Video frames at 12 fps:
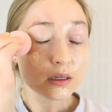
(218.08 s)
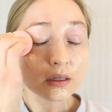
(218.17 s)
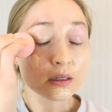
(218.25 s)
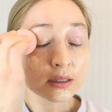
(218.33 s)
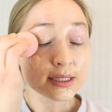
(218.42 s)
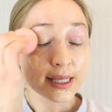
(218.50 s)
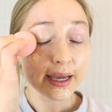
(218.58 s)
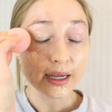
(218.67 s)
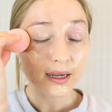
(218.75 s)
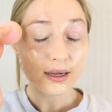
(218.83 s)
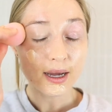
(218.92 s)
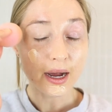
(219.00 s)
because they're
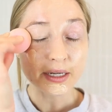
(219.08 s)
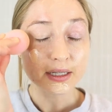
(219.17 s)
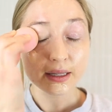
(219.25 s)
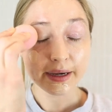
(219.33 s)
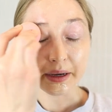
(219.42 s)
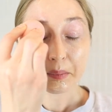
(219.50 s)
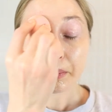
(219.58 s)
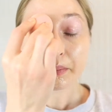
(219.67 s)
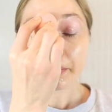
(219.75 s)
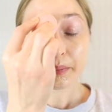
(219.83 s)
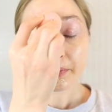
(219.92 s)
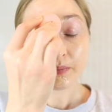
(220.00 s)
kind of like
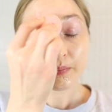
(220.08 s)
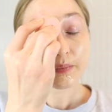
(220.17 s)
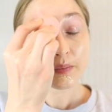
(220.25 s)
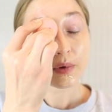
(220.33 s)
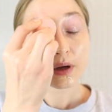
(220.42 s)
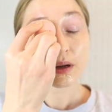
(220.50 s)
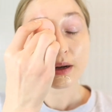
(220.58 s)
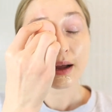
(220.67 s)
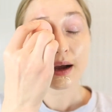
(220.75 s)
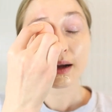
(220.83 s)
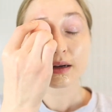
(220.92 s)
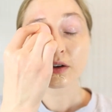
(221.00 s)

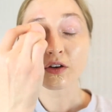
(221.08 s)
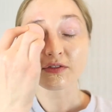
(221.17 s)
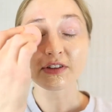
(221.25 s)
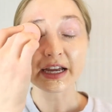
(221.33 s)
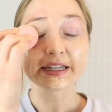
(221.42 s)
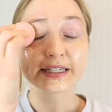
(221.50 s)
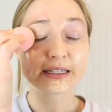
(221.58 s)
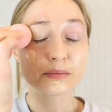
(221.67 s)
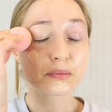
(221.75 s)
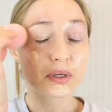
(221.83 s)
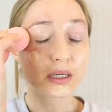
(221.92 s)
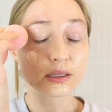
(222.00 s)
not veiny,
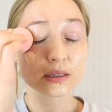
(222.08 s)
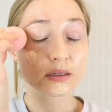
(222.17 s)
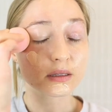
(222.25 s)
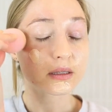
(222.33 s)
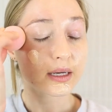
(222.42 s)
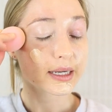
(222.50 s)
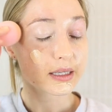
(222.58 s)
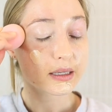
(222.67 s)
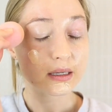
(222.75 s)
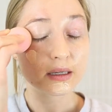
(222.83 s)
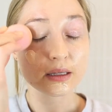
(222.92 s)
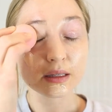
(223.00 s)
but like
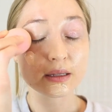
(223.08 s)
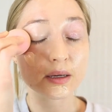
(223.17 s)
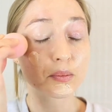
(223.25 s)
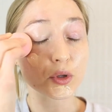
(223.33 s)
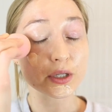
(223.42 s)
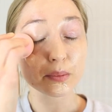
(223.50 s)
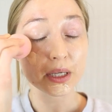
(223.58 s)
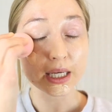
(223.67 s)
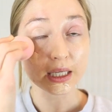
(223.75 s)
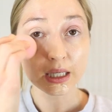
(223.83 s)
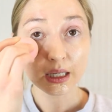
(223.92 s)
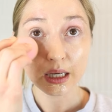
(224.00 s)
they're pretty
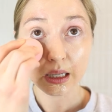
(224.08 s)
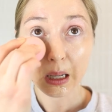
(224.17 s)
pink.